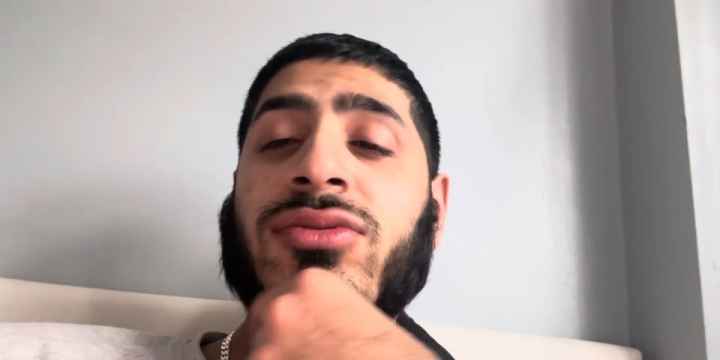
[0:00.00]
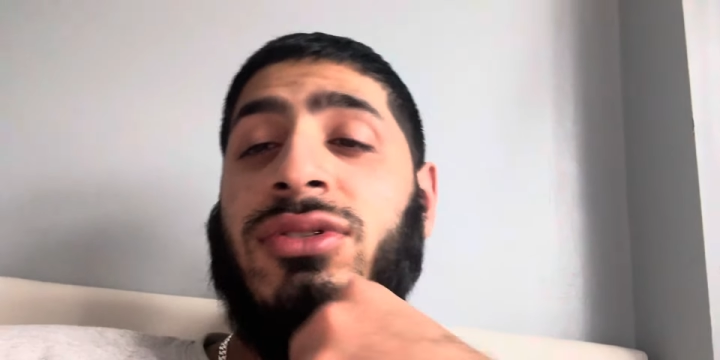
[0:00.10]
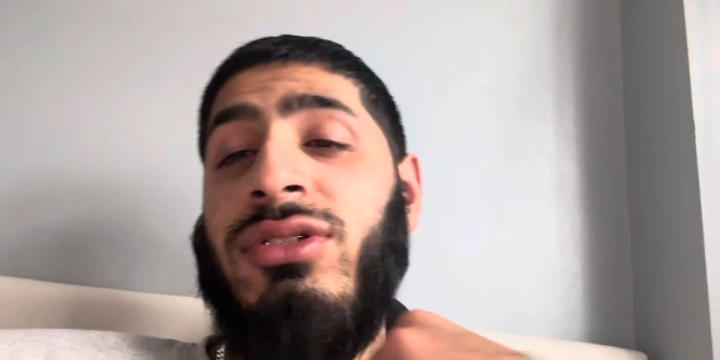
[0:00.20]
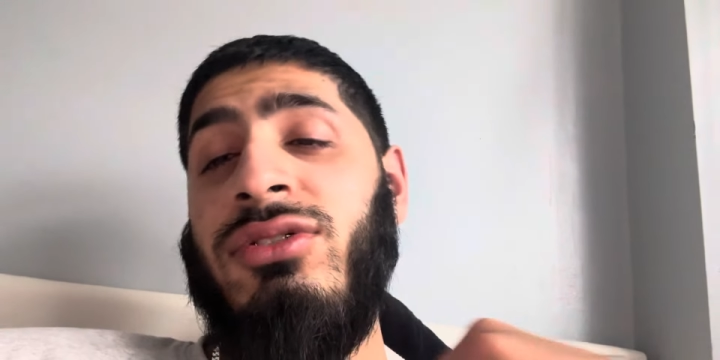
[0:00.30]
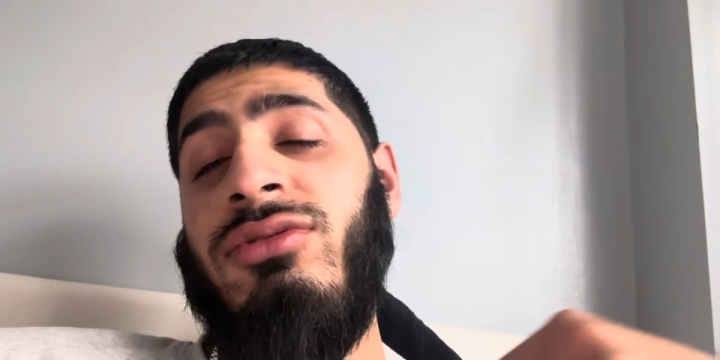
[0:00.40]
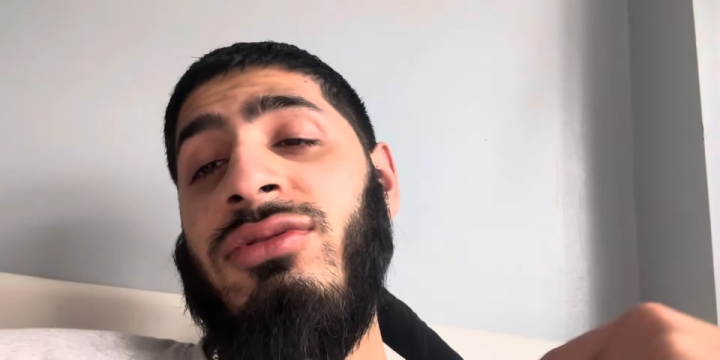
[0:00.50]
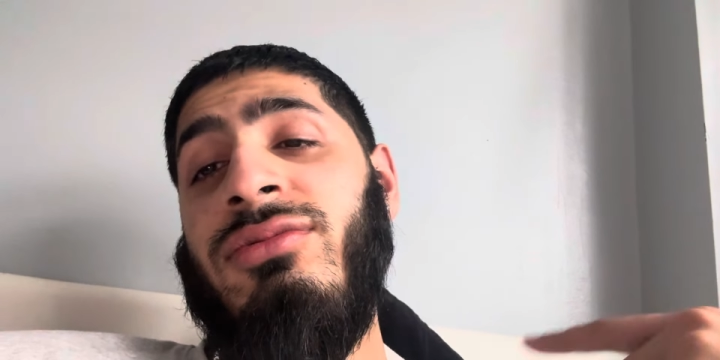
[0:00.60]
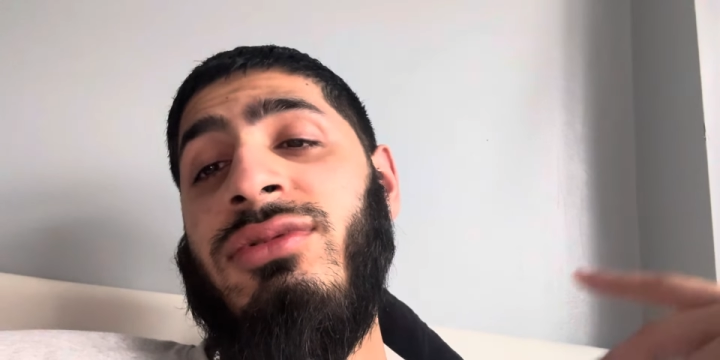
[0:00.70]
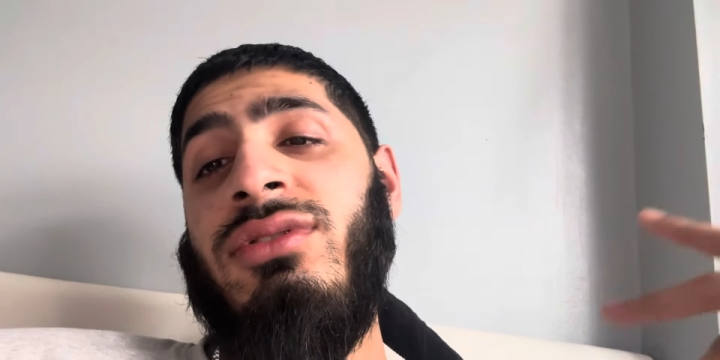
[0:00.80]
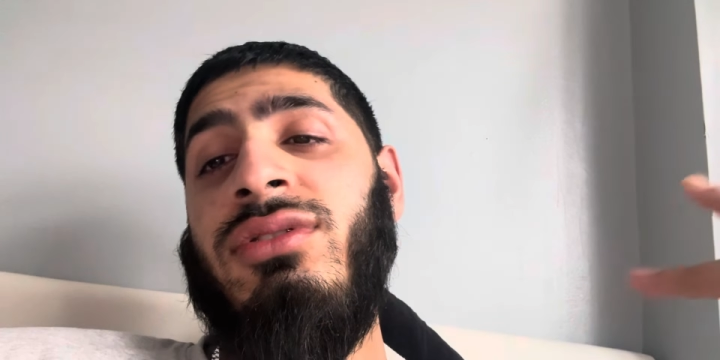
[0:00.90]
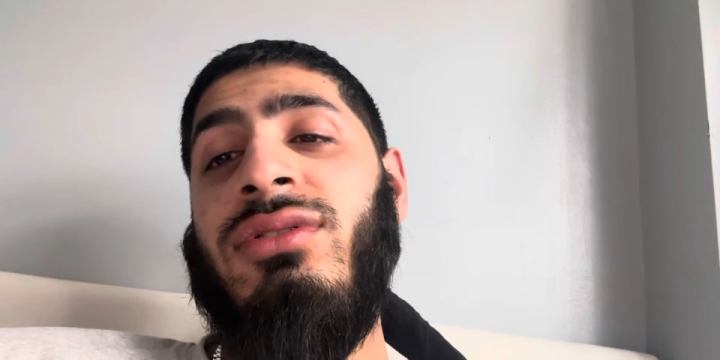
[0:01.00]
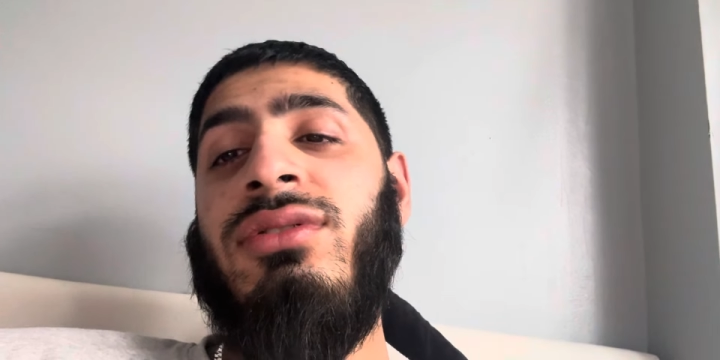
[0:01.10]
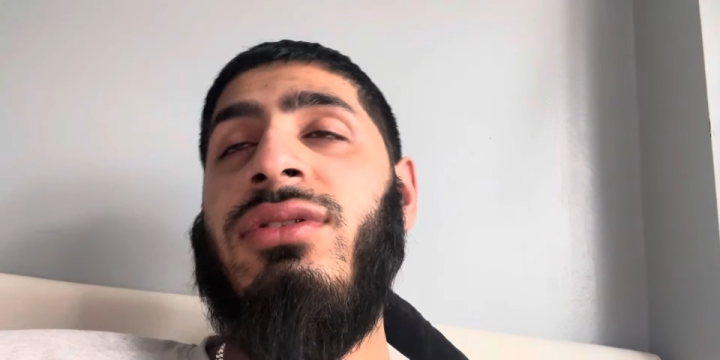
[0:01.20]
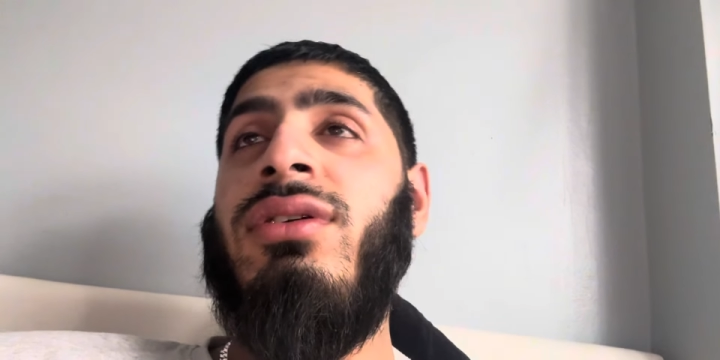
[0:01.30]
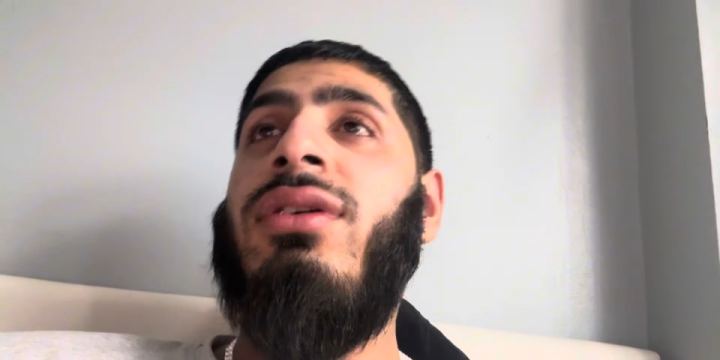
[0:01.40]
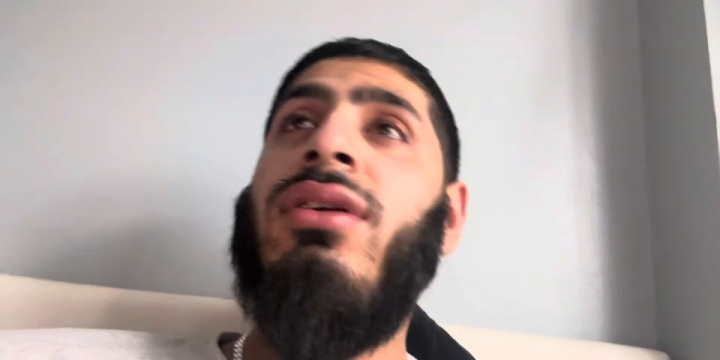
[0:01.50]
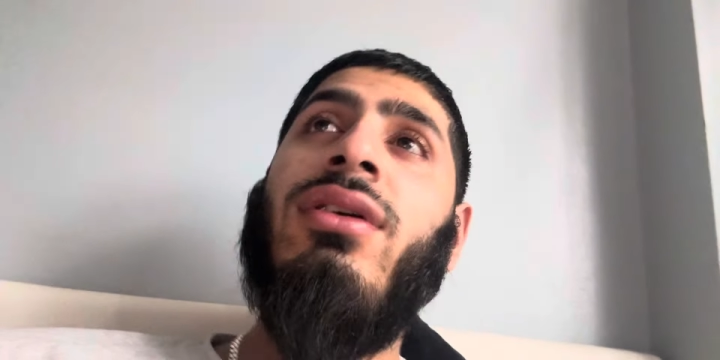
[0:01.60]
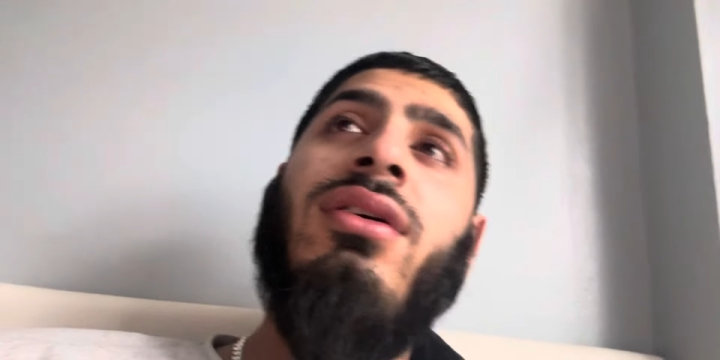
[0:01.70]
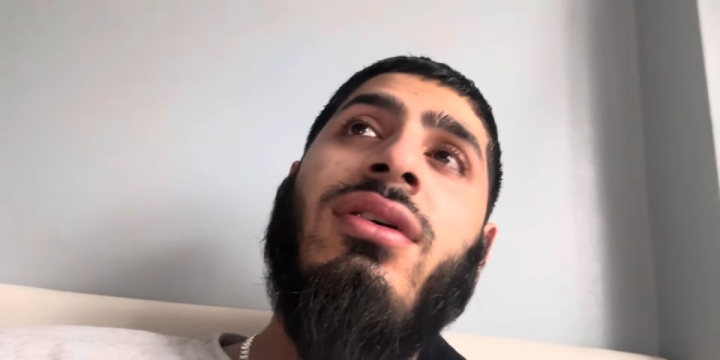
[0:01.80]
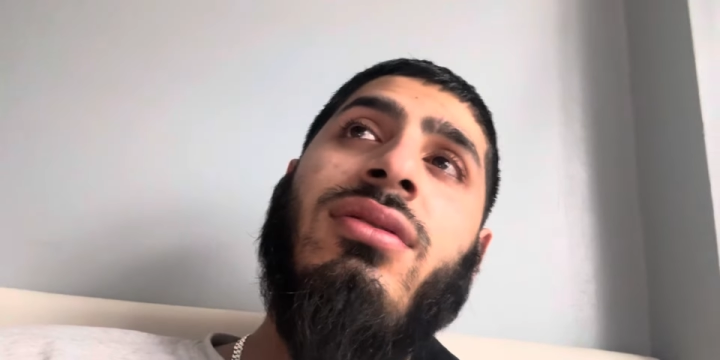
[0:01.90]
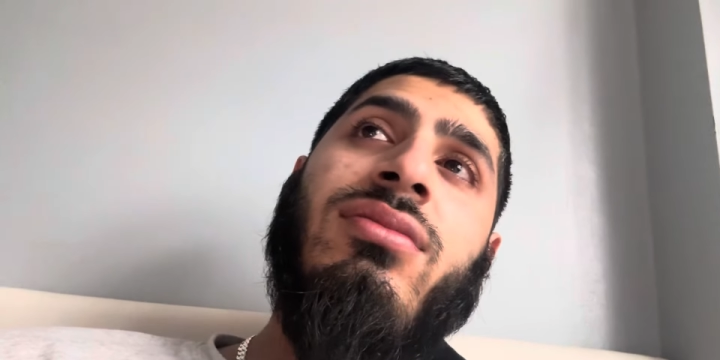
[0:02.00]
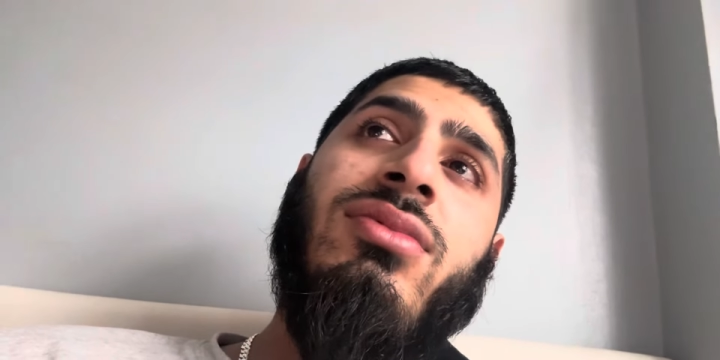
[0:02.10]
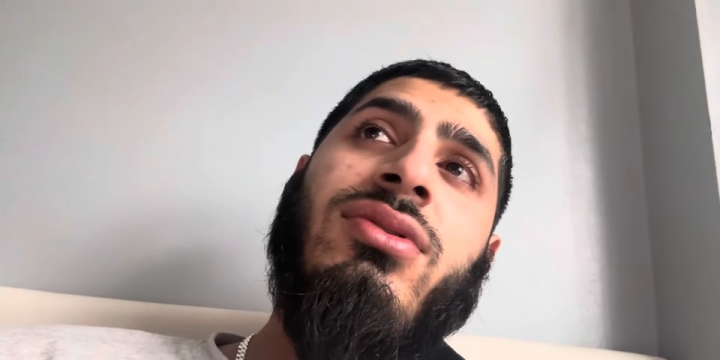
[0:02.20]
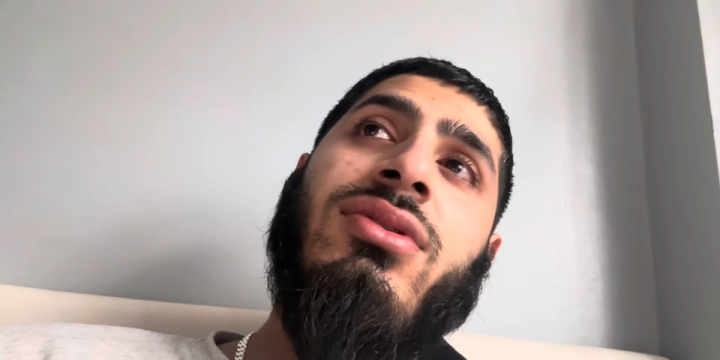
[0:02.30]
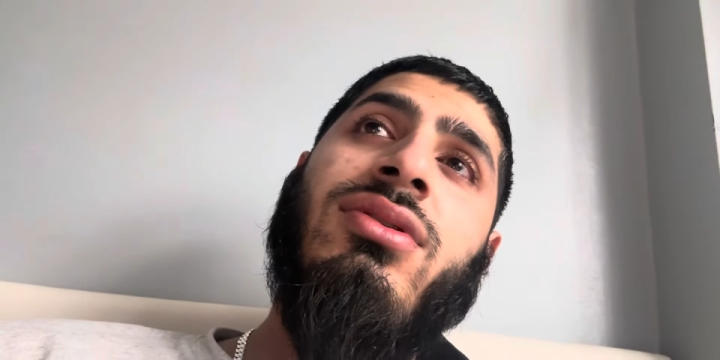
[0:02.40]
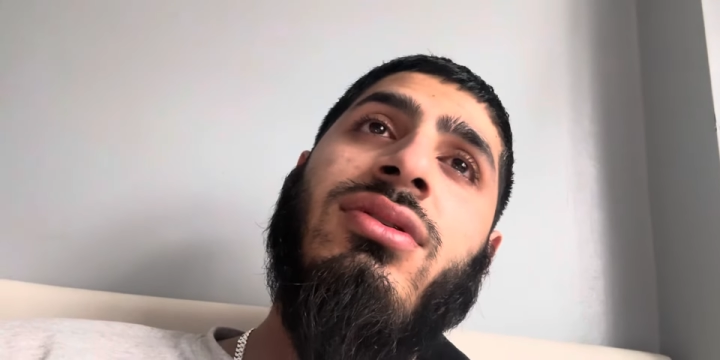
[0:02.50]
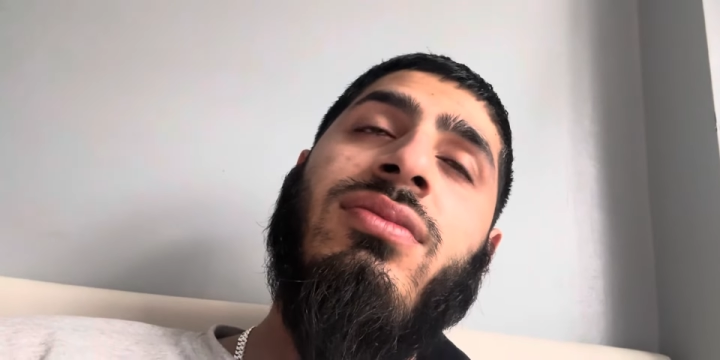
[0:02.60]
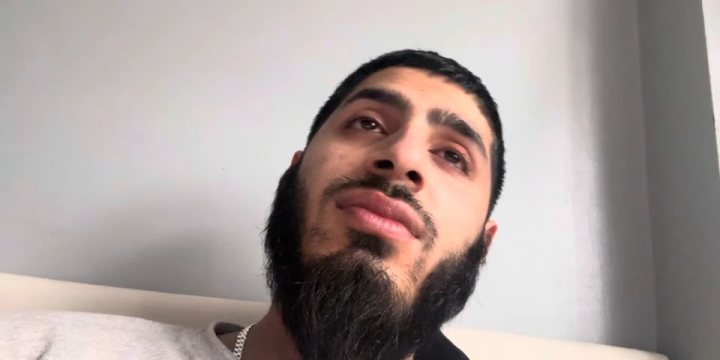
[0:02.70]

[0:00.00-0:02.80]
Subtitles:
saying, you know what I'm saying.